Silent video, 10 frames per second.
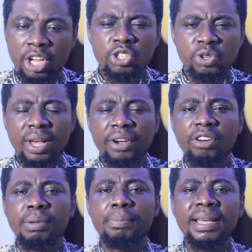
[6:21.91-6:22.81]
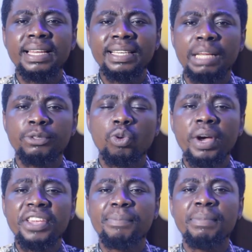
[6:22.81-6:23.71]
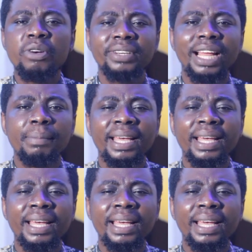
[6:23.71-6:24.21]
So you are going to be mailing them. So when you mail them,